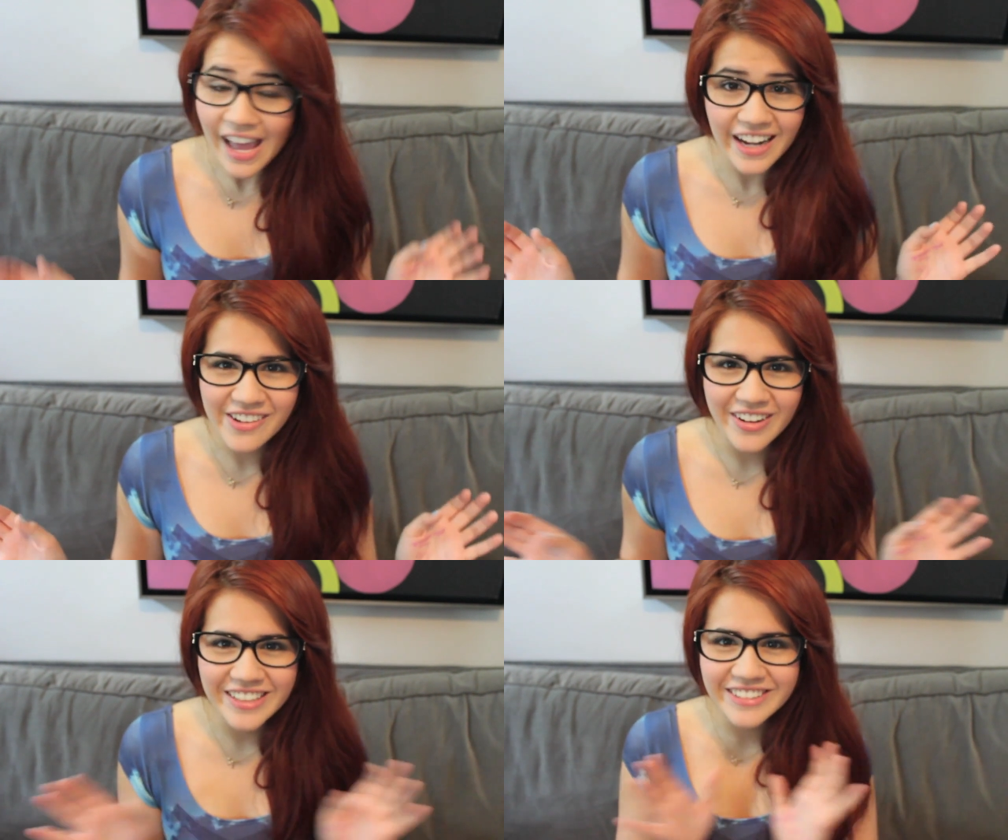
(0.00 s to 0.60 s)

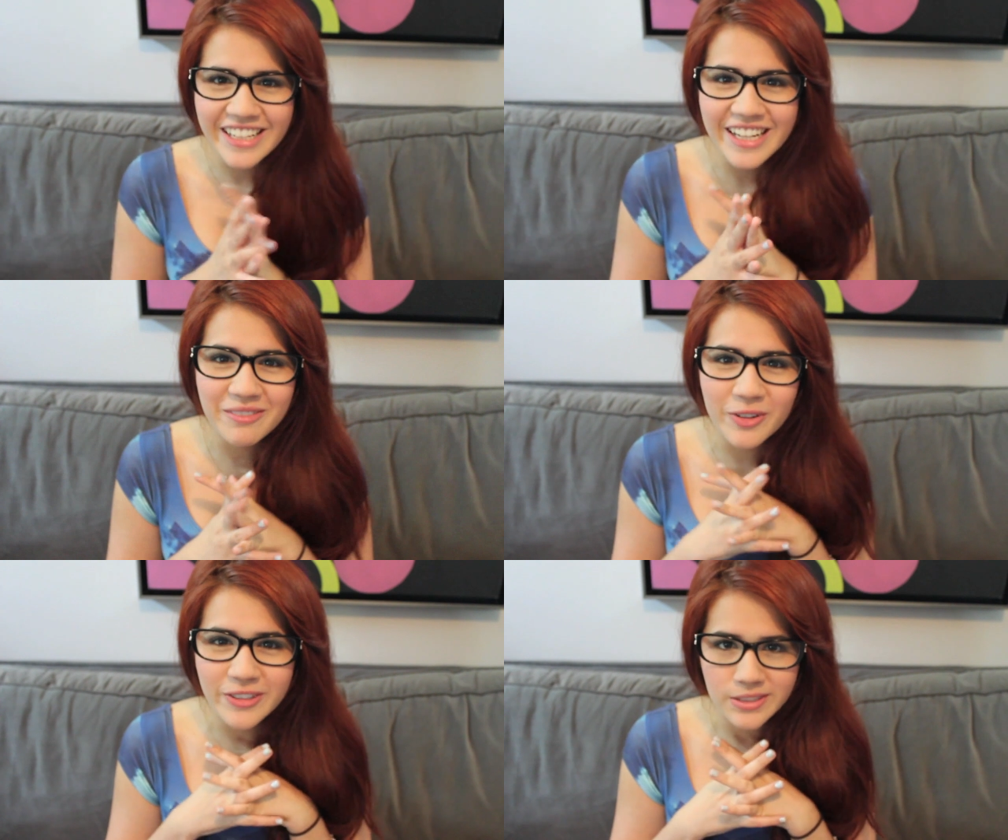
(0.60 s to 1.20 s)
Anyway, today
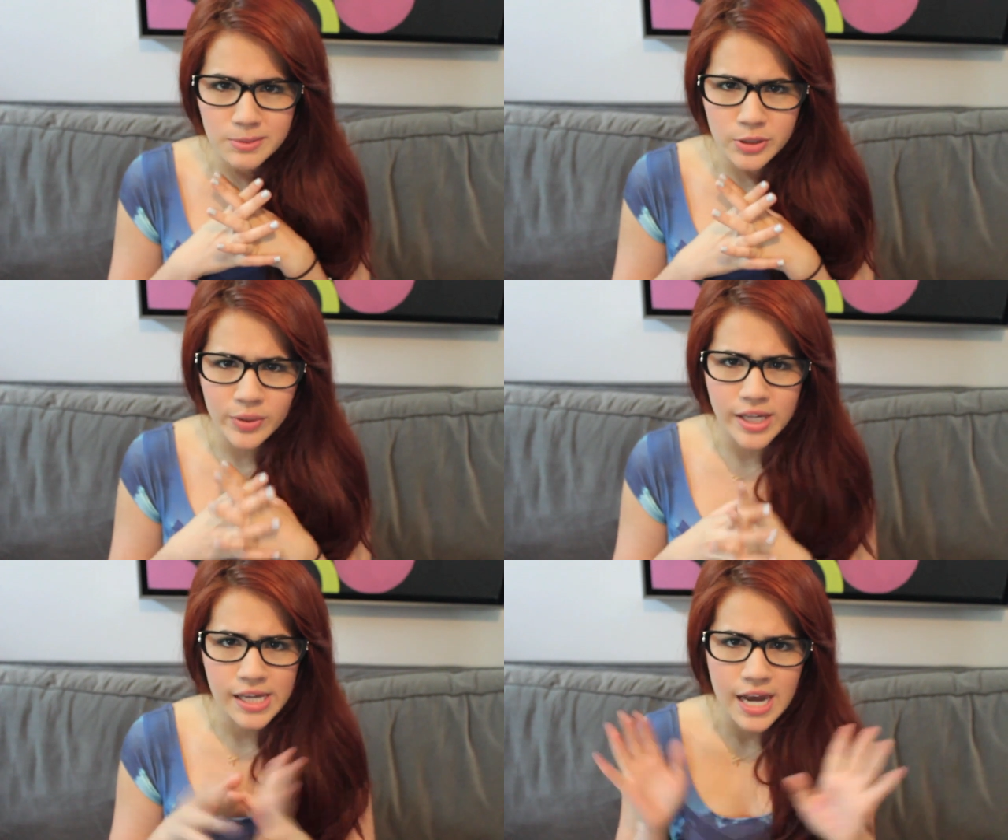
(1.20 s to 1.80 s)
I'm going to be
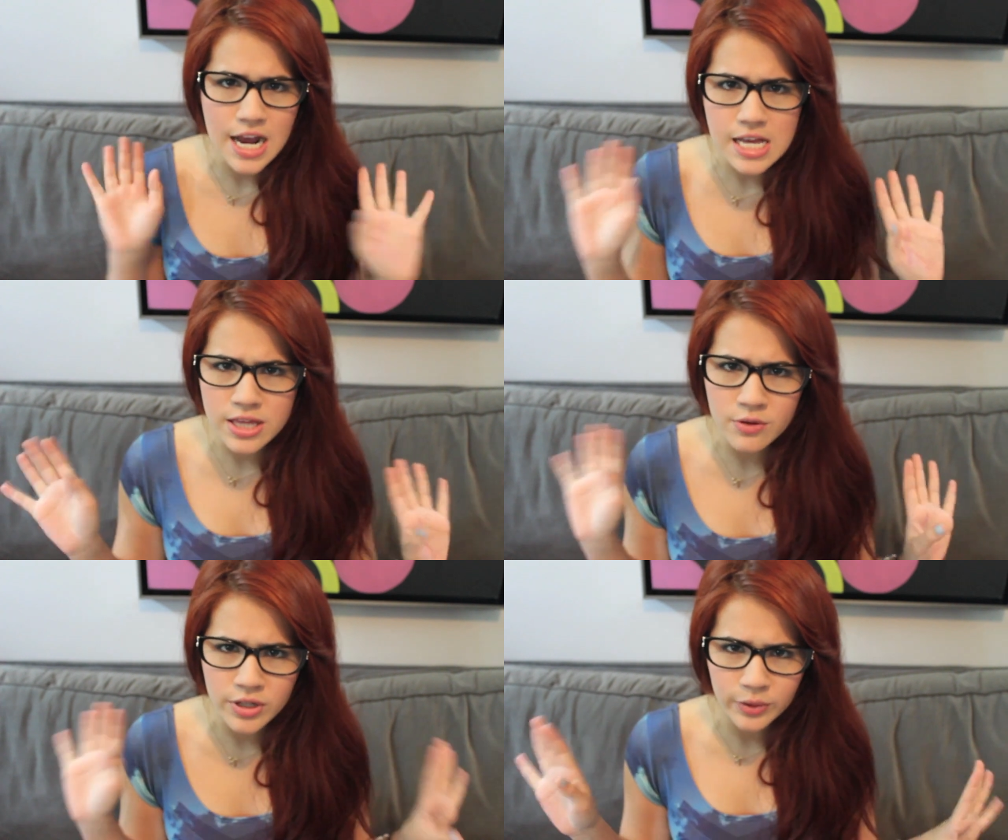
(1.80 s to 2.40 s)
doing a
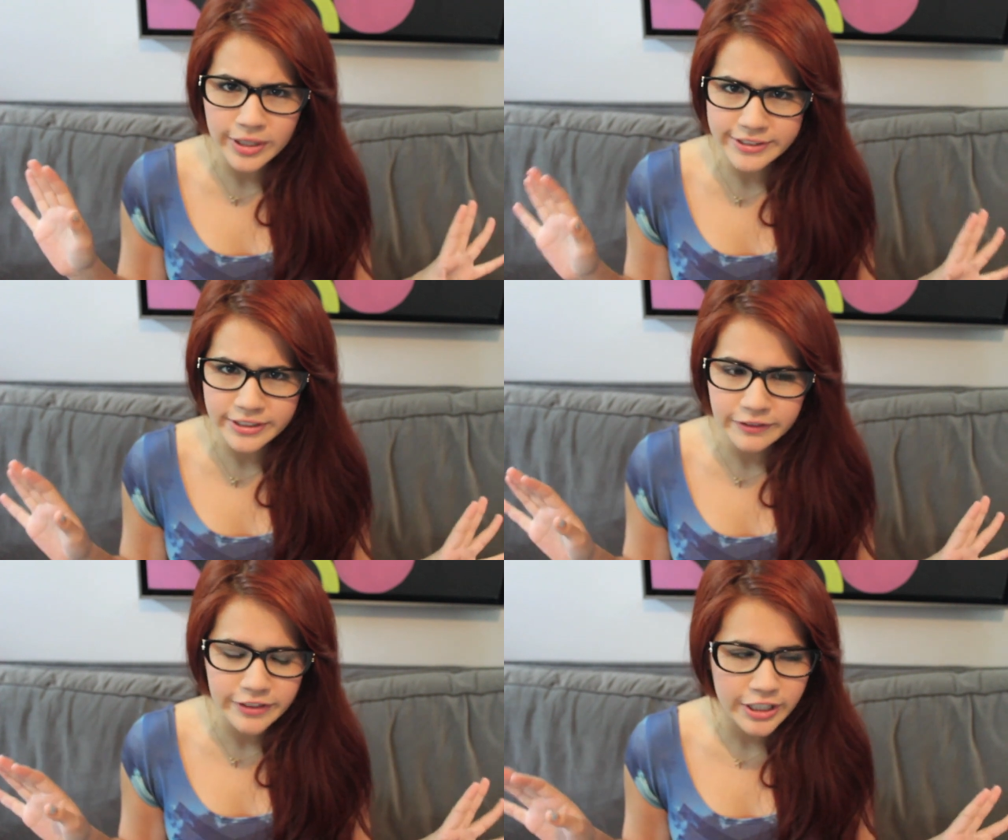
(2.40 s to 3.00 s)
highly
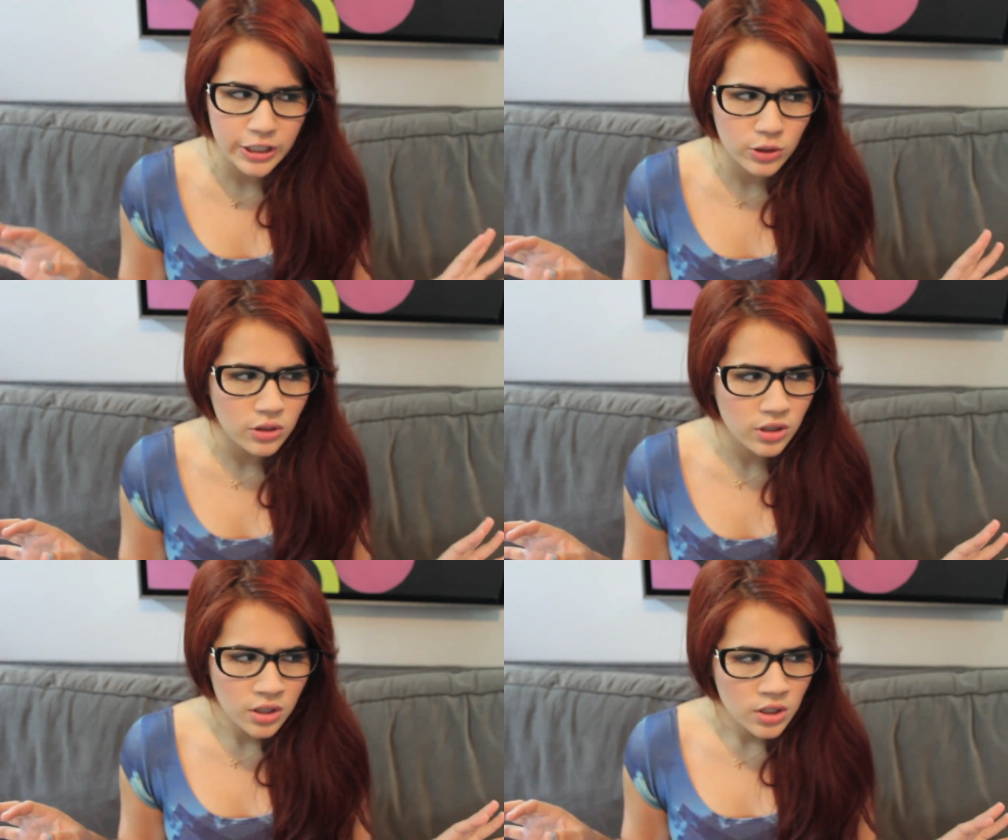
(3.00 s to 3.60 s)
requested video.